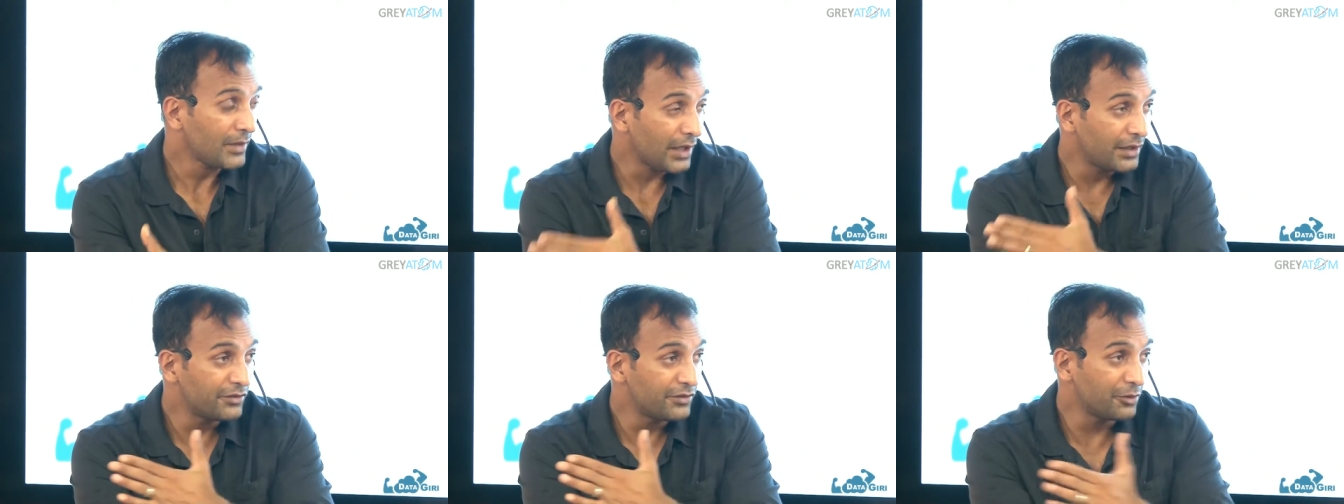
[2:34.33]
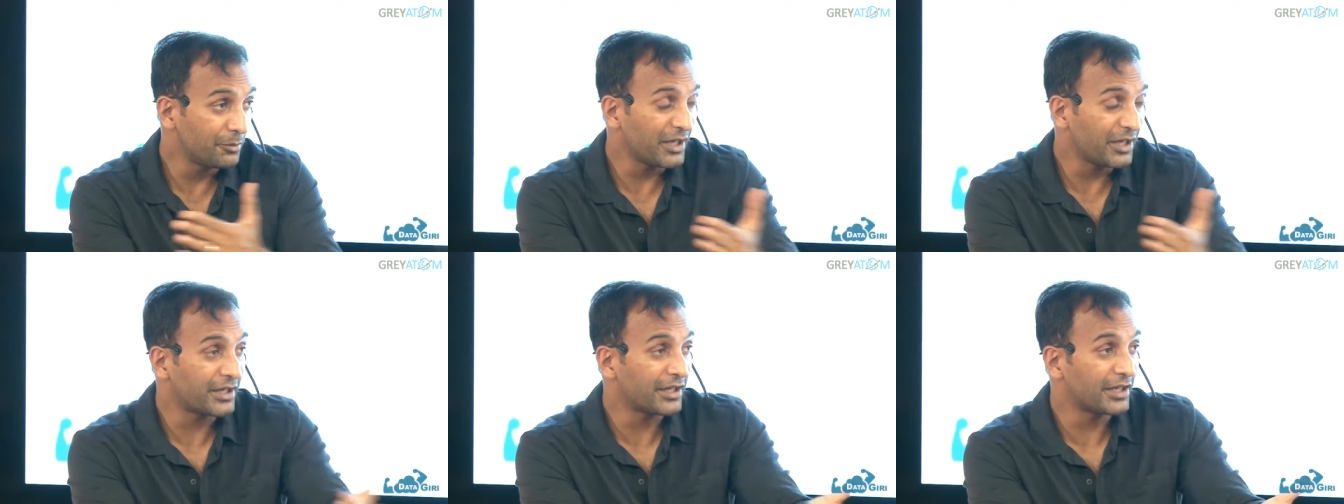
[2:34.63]
And so
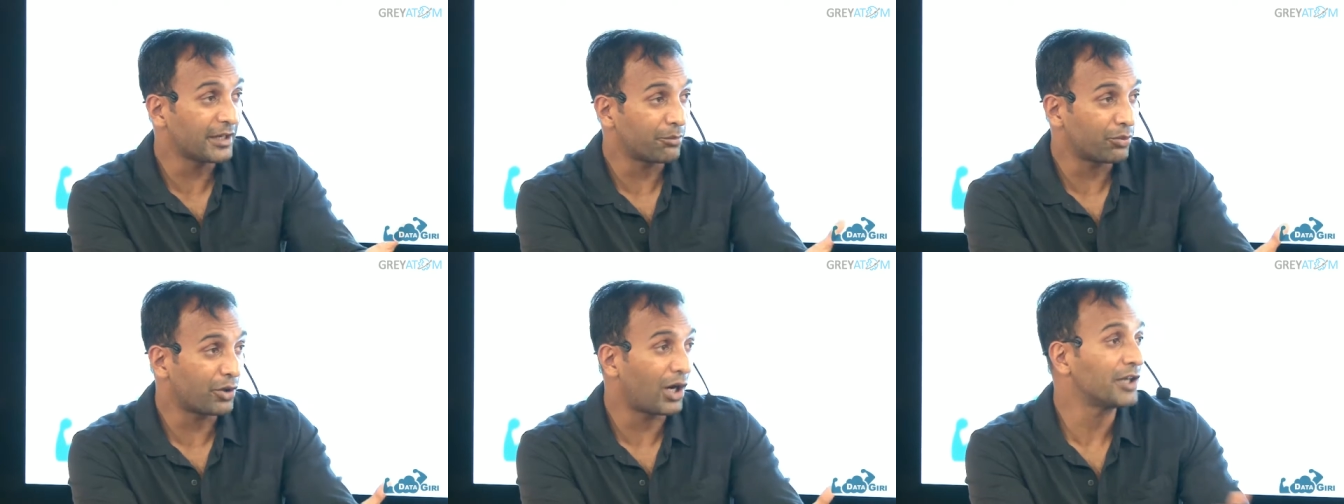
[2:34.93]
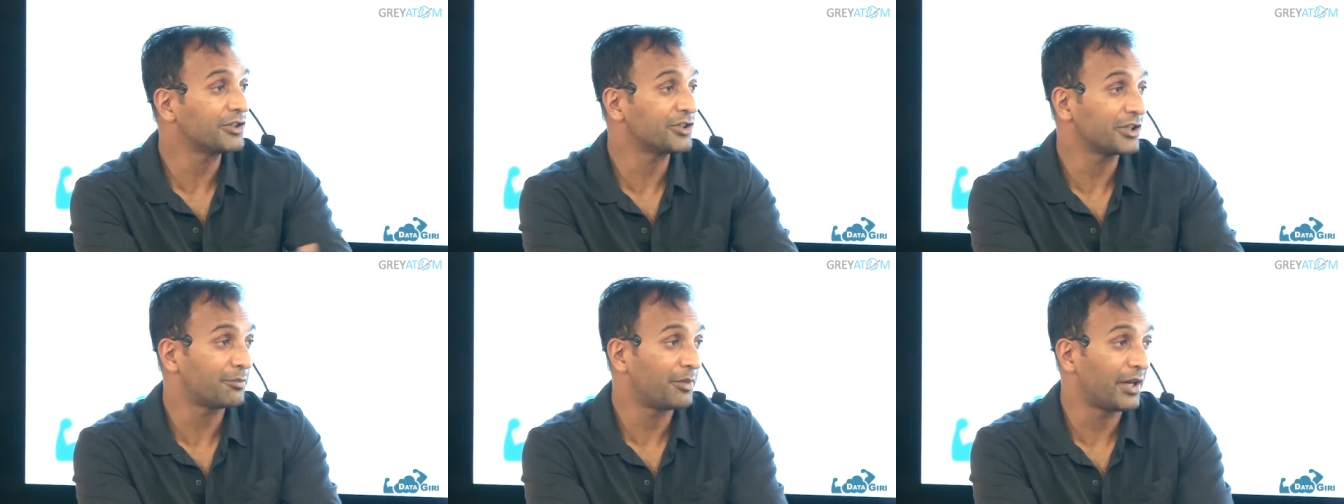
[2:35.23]
making it
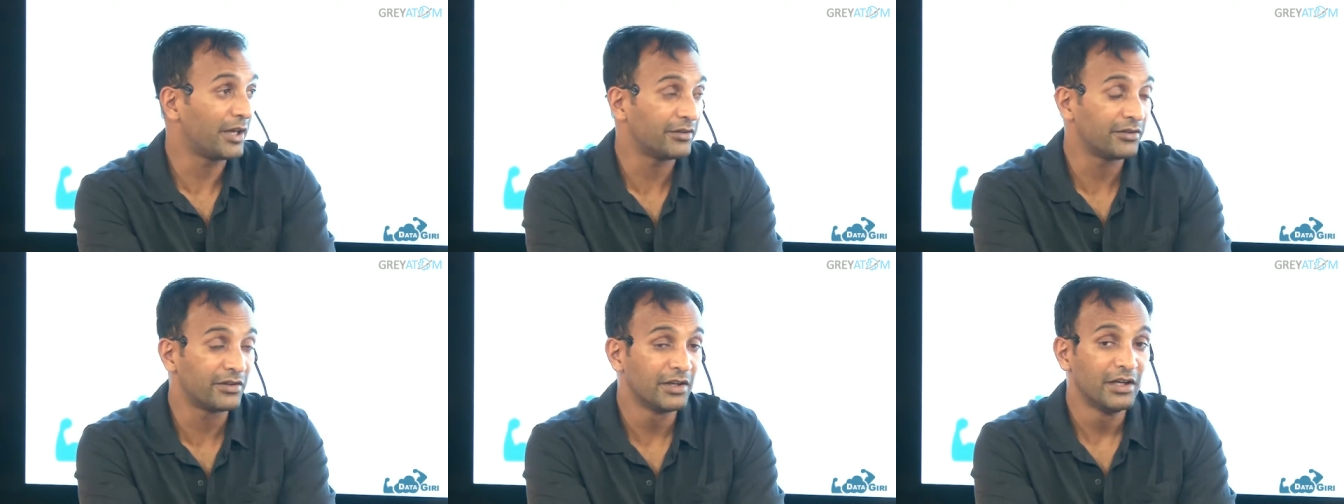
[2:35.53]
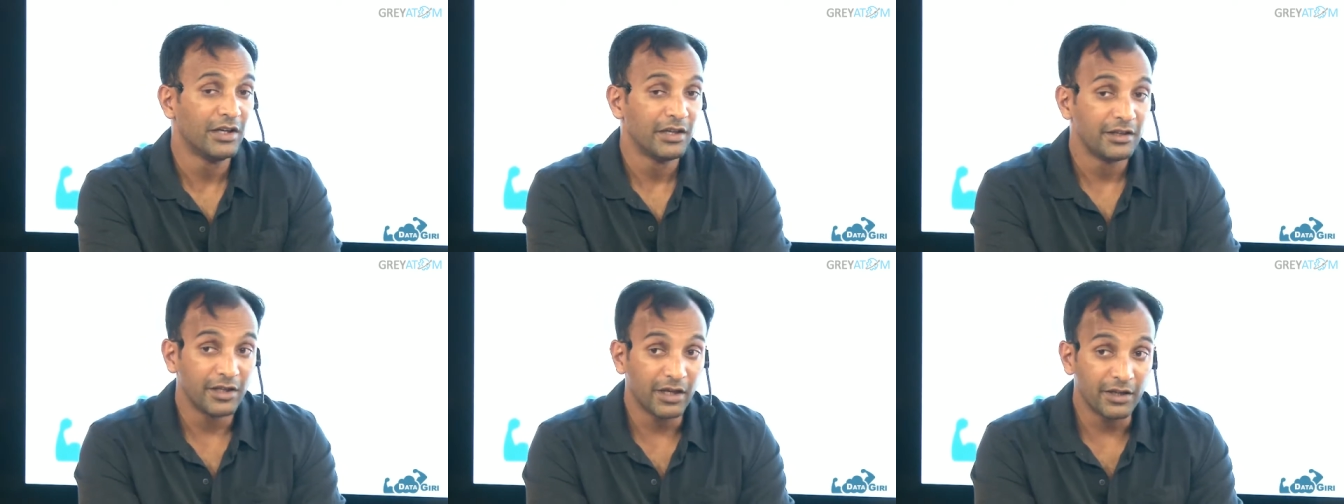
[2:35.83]
project-based.
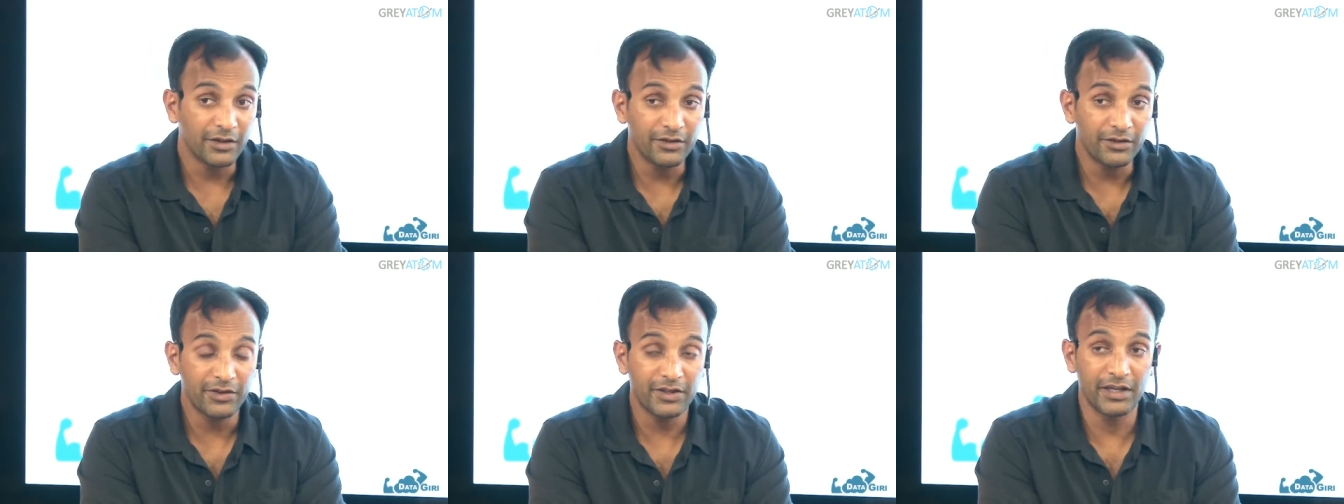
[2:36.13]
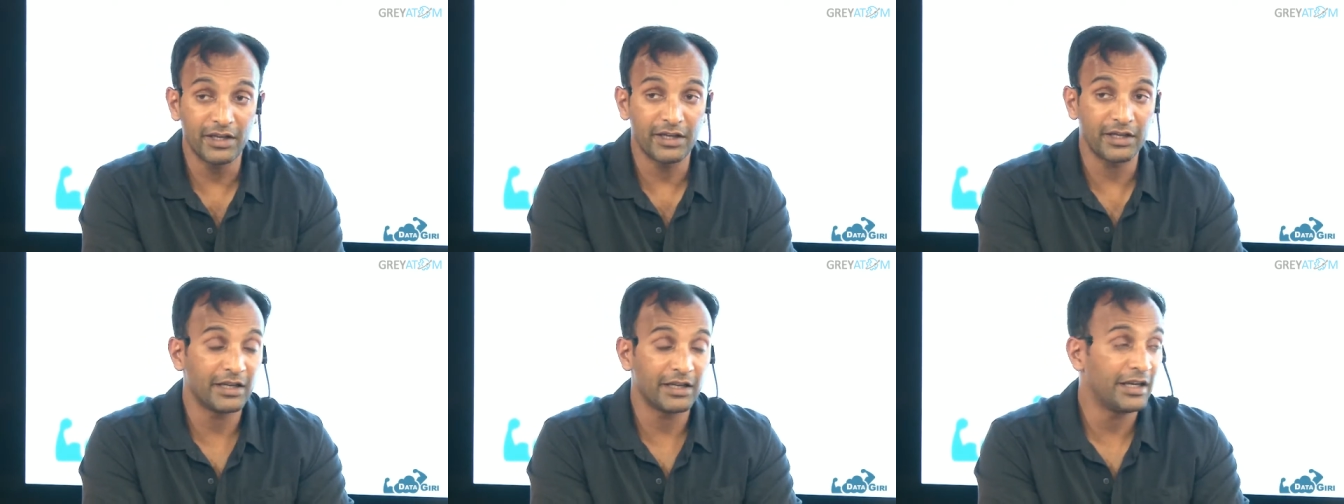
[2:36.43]
The other
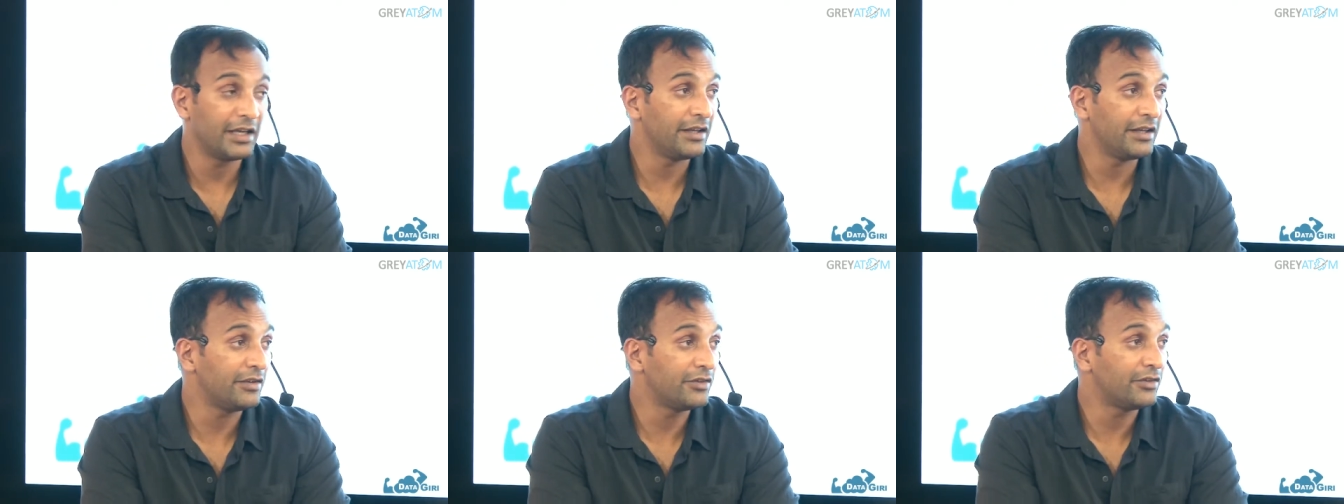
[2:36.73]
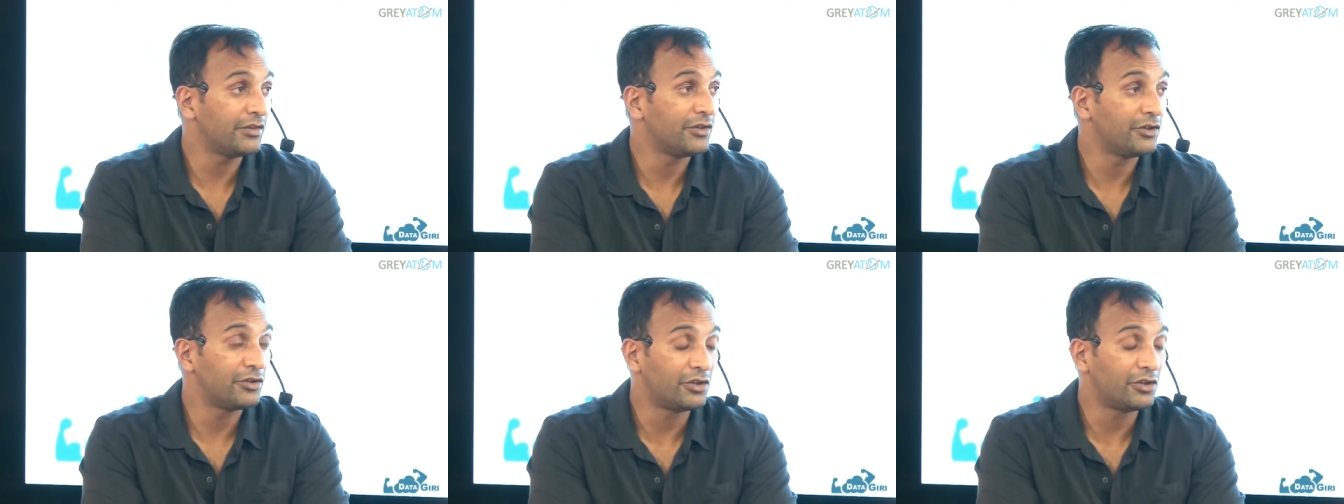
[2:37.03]
thing is,